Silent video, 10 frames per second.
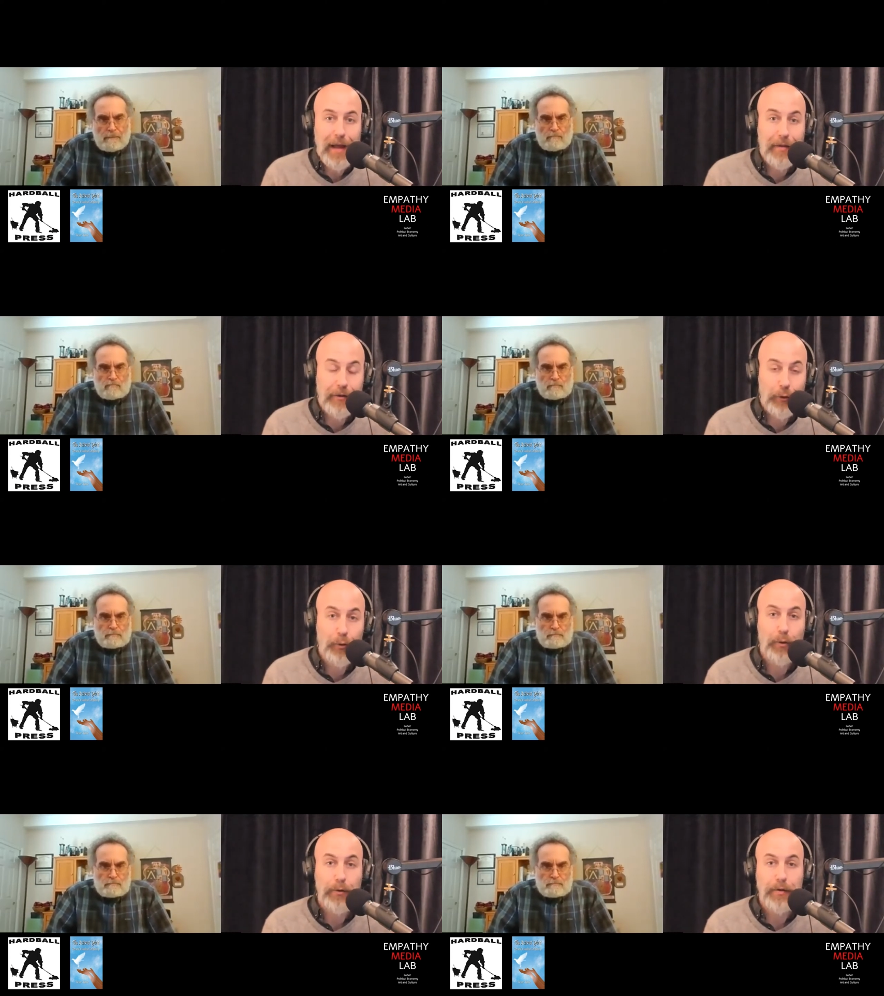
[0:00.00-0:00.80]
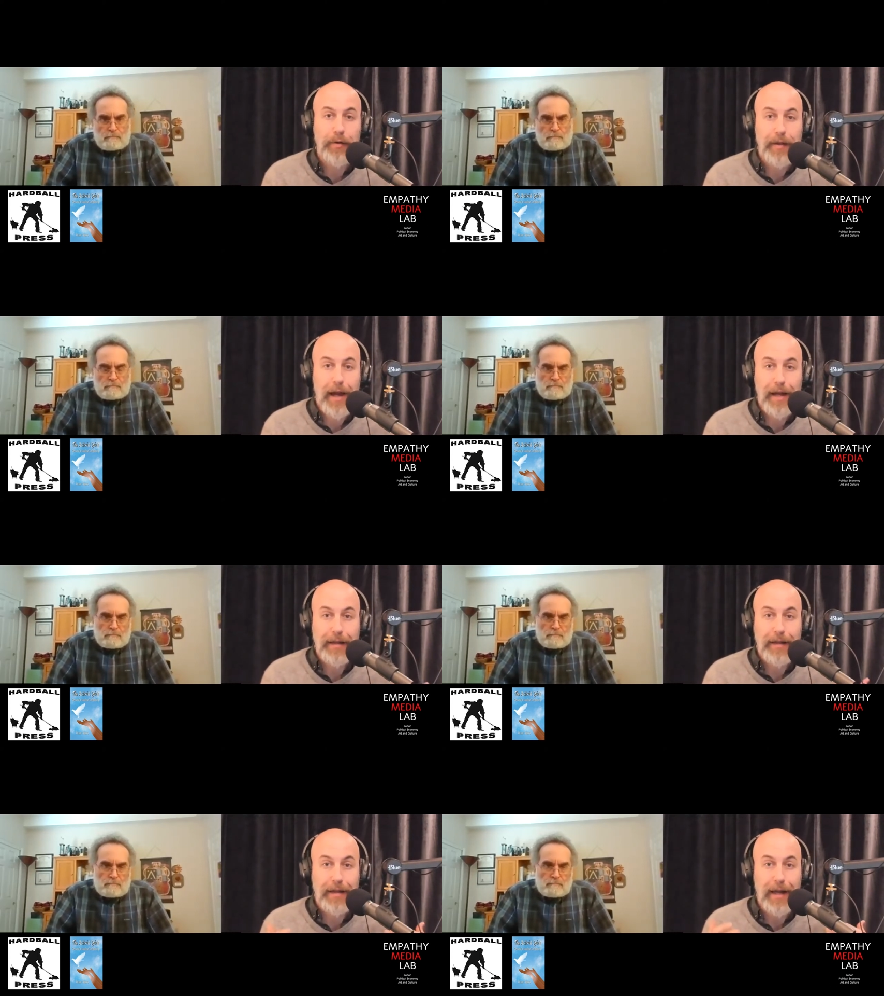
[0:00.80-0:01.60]
Speaker 1: the tools that
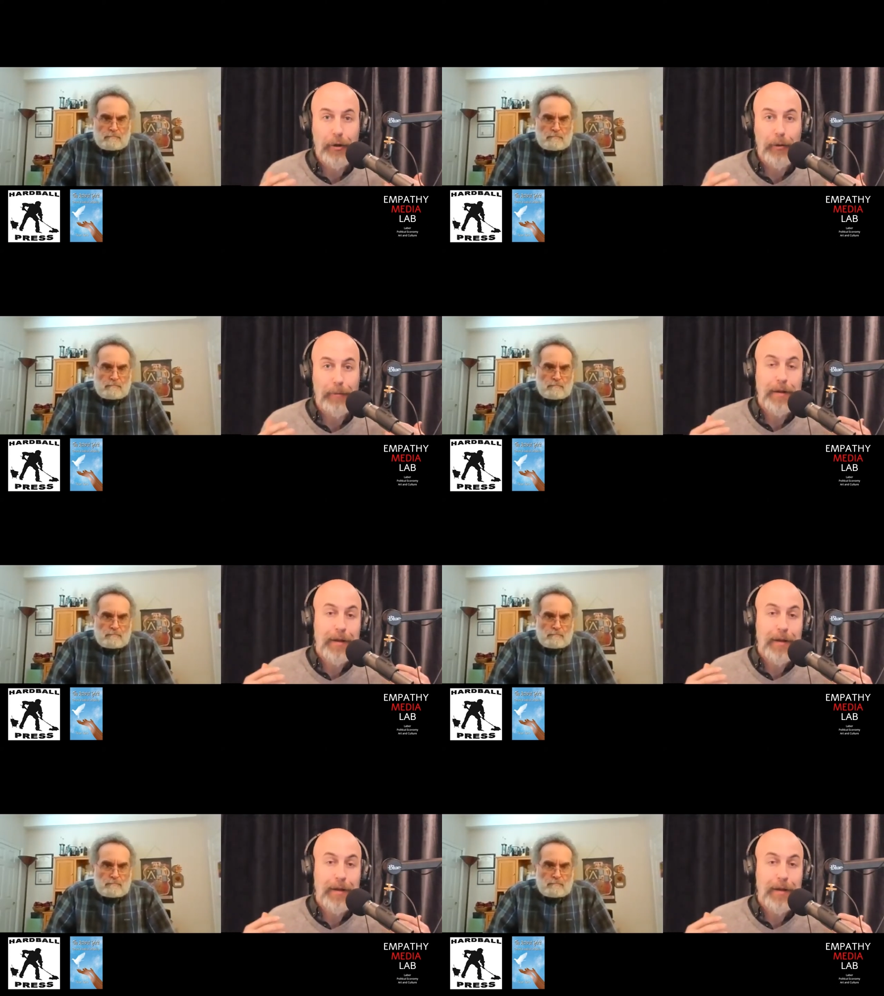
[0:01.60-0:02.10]
can help